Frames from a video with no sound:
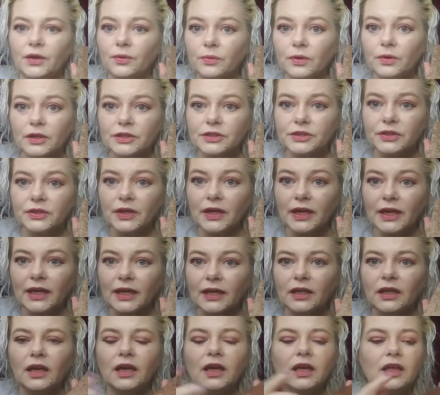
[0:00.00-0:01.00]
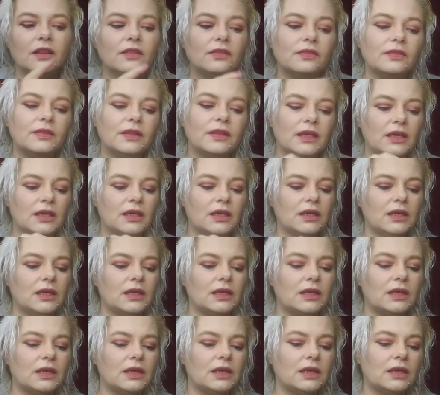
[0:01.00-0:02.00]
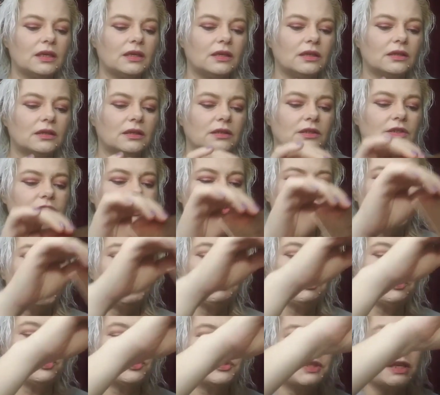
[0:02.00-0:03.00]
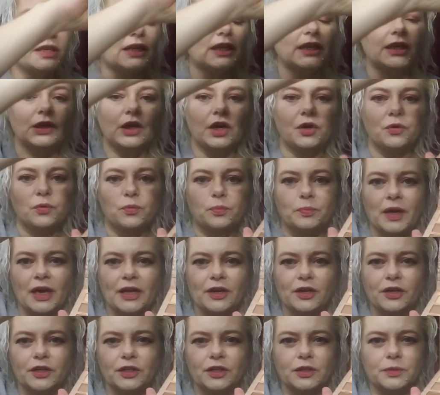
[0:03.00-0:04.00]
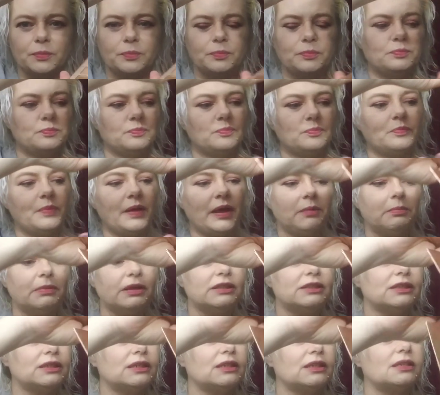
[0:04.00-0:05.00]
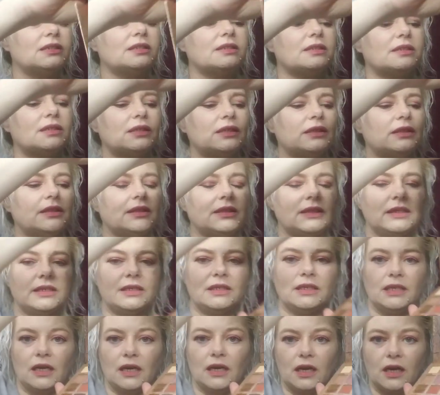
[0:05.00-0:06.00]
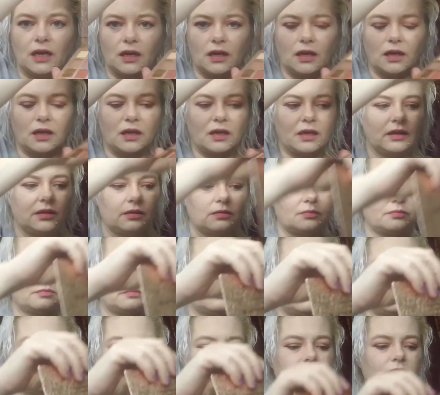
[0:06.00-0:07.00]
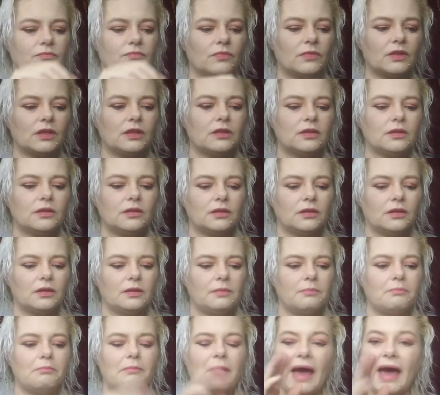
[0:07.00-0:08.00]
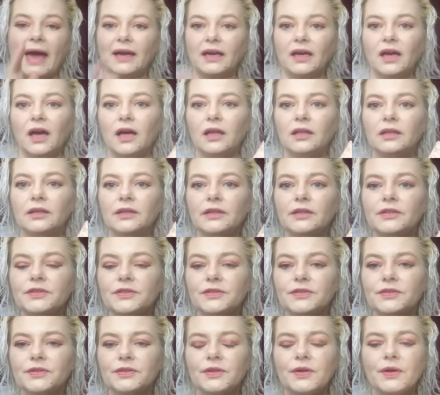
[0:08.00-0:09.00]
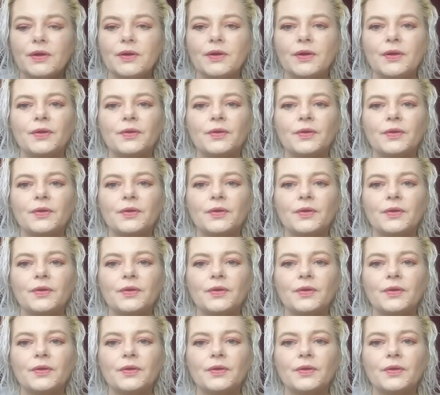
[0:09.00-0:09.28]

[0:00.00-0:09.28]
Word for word: It works great. The shimmers in it are better pigmented than the um, matte colors.